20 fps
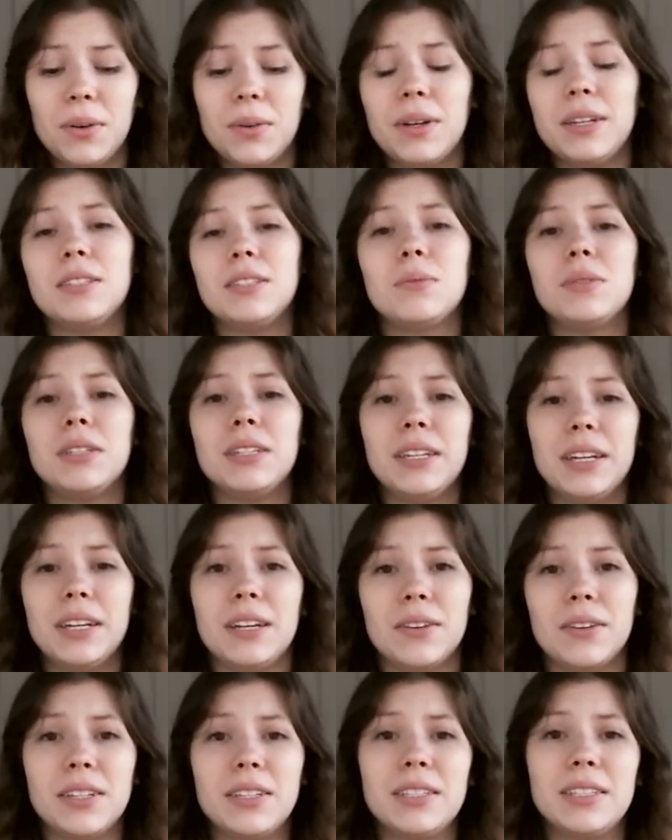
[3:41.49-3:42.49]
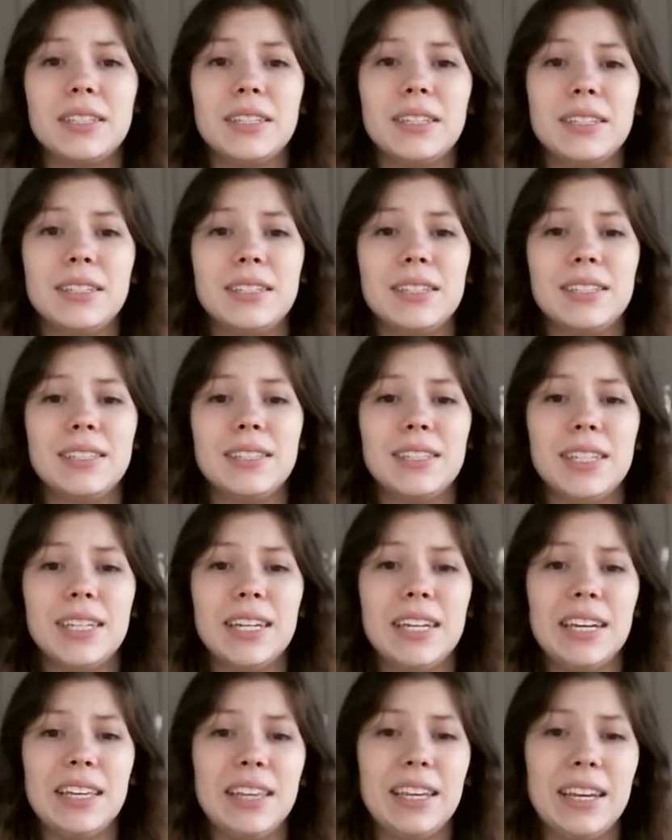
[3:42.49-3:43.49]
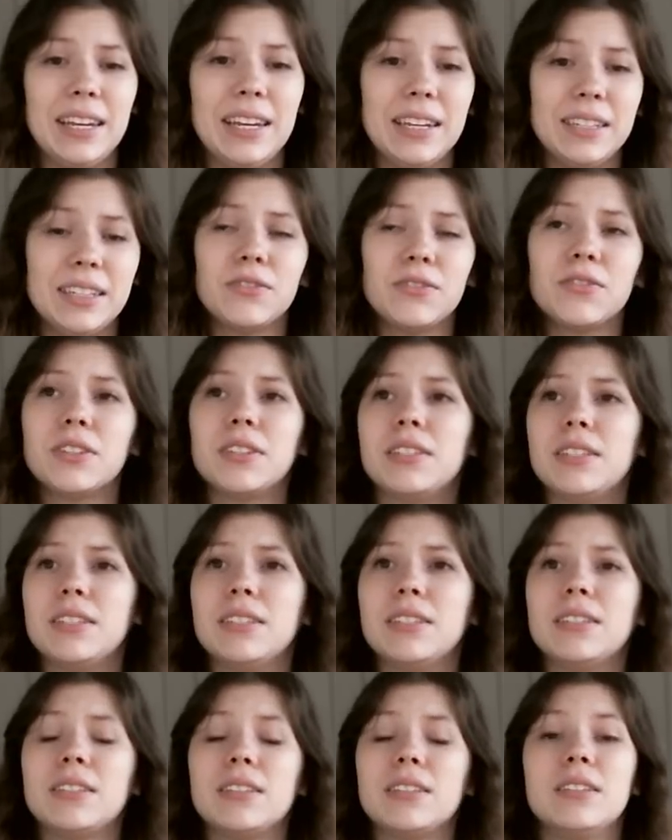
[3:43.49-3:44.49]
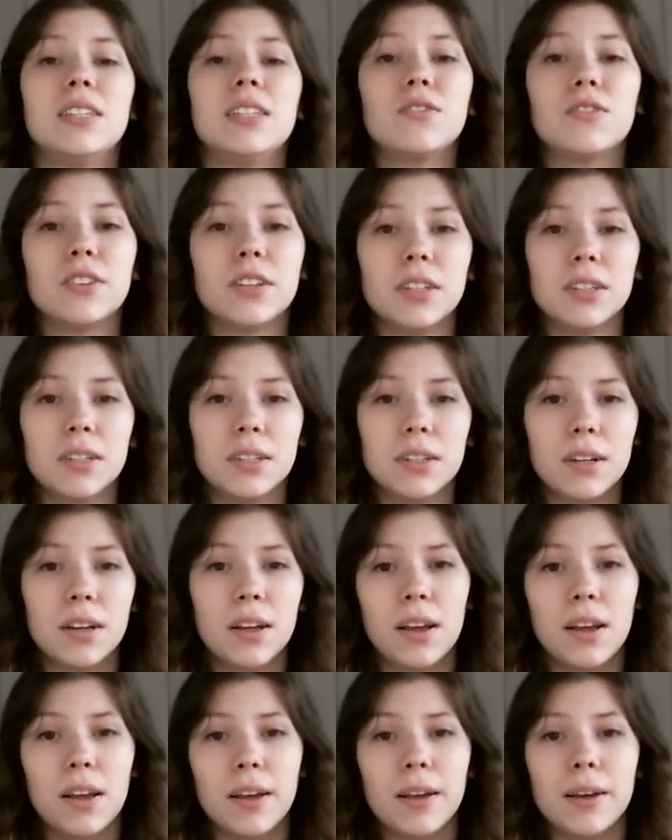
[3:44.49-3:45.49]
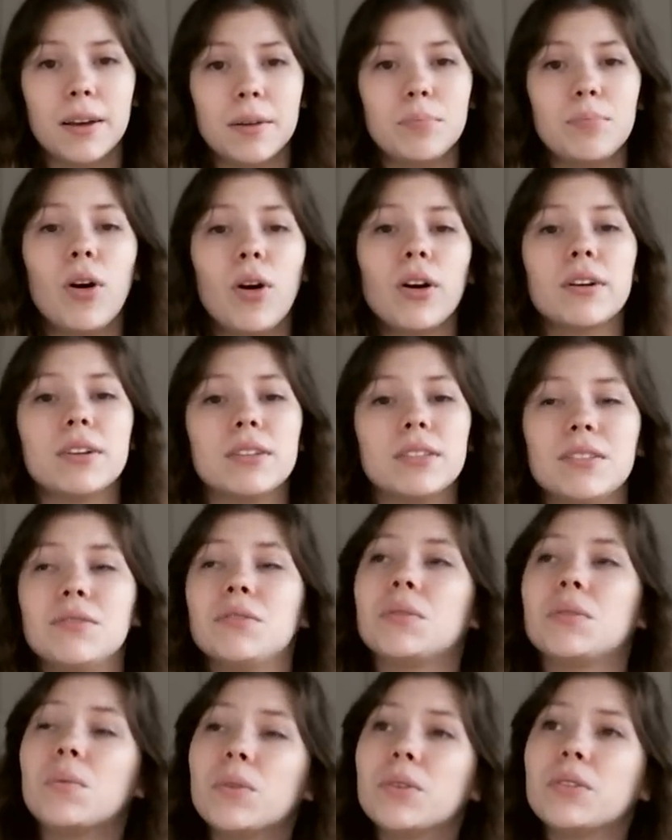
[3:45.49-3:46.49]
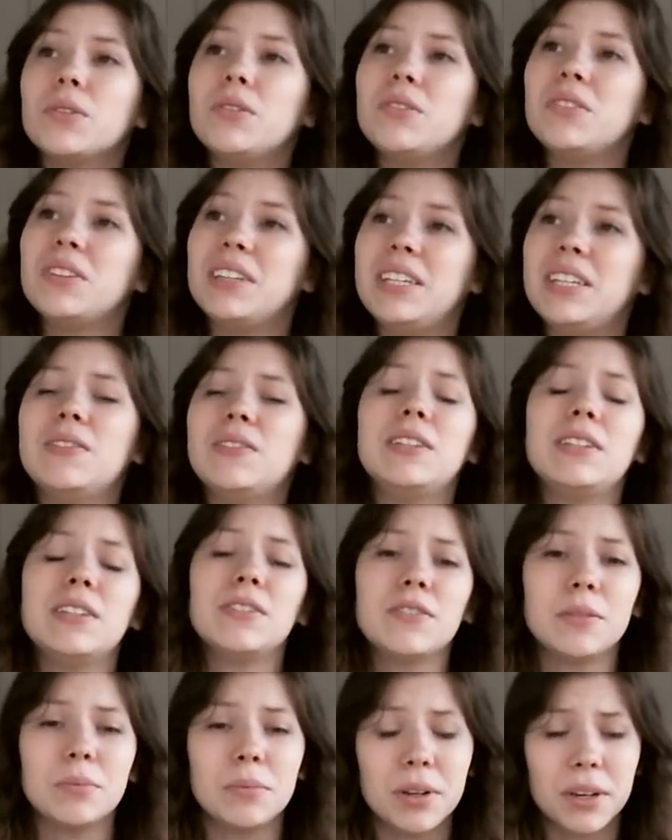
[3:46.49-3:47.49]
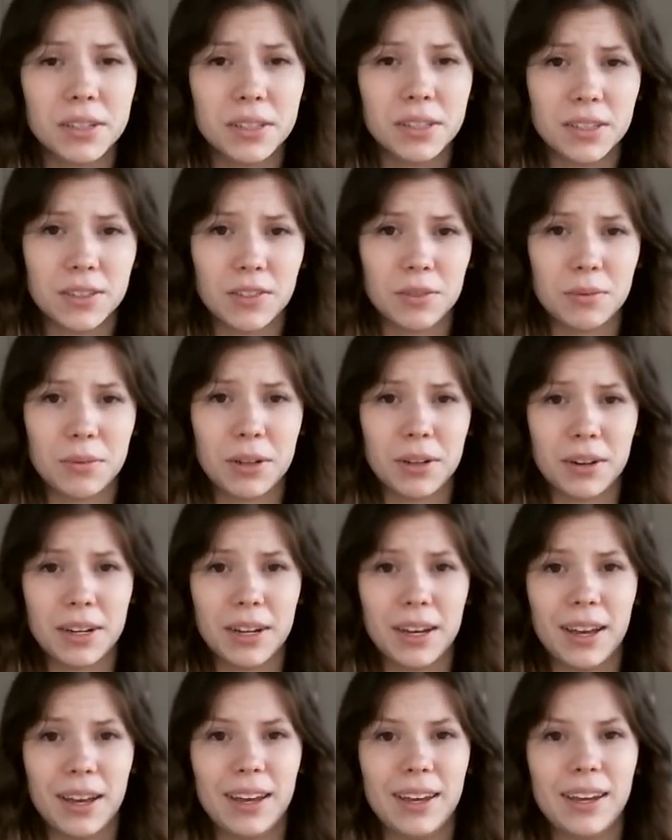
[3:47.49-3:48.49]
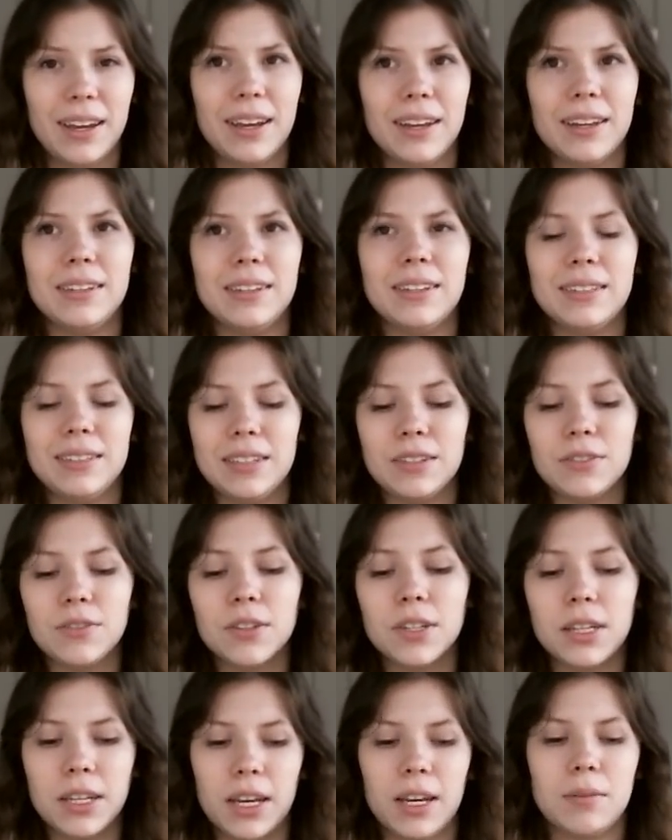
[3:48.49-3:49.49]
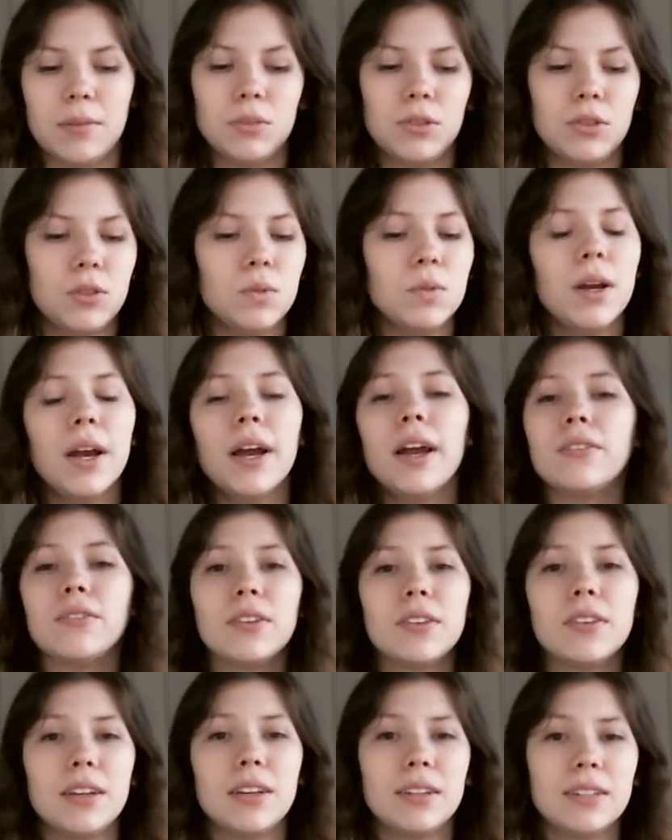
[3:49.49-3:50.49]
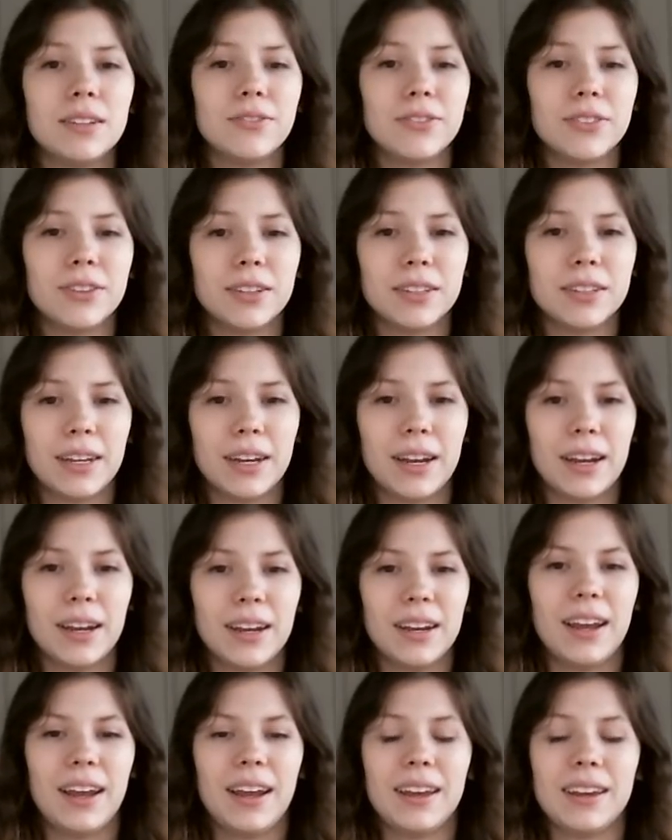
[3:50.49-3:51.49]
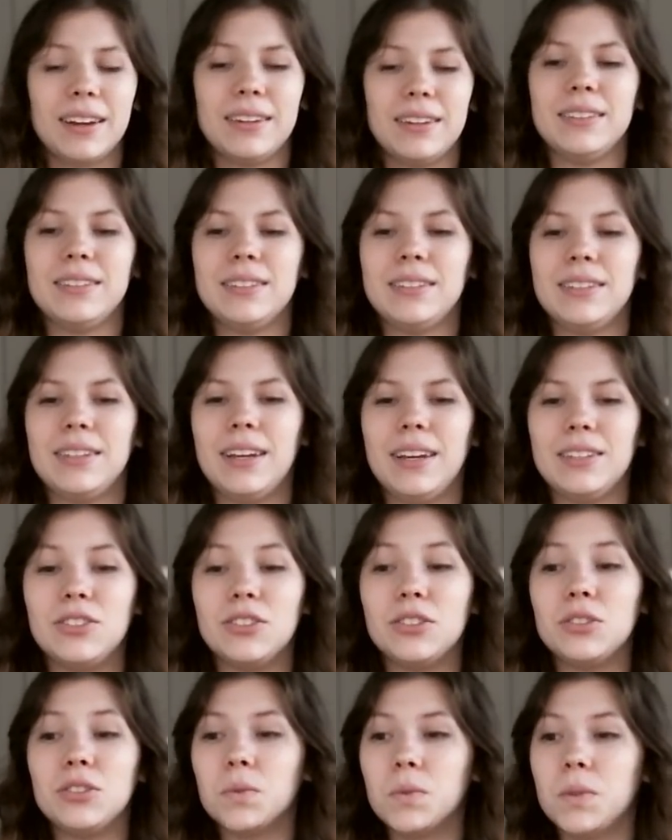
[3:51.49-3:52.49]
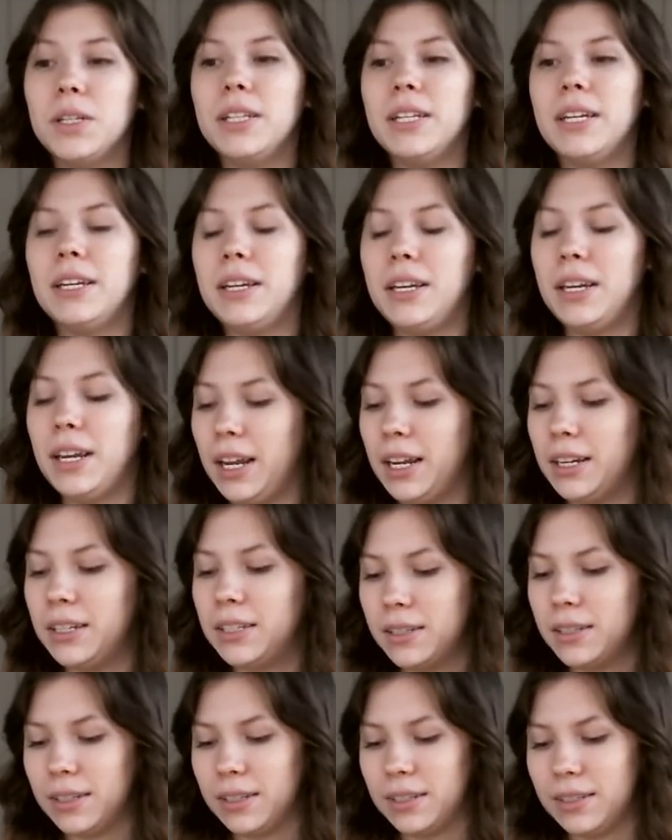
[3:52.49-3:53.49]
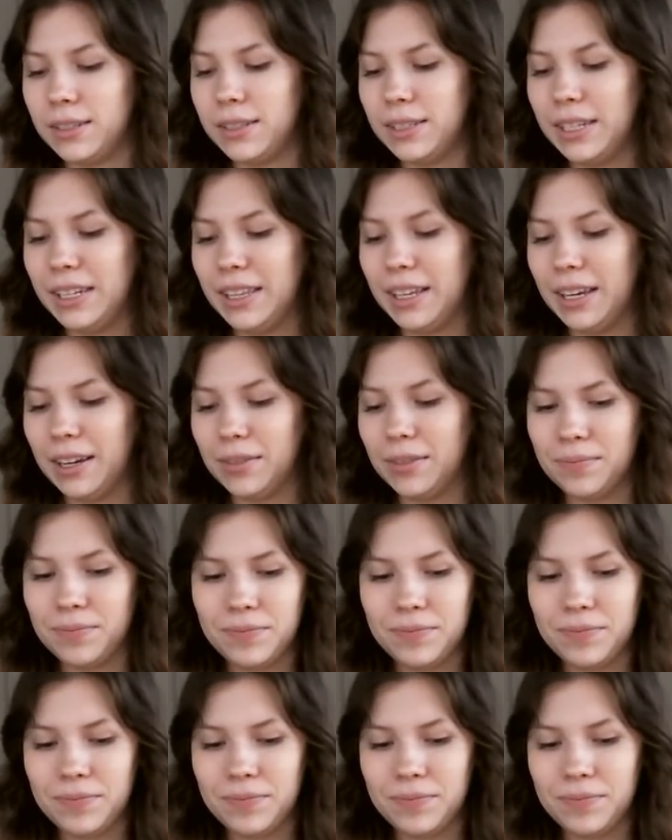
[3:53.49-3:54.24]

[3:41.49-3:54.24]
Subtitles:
It's really interesting to see the differences in different parts of the world and even different parts of America, and different games do everything differently, and it's just really neat to see the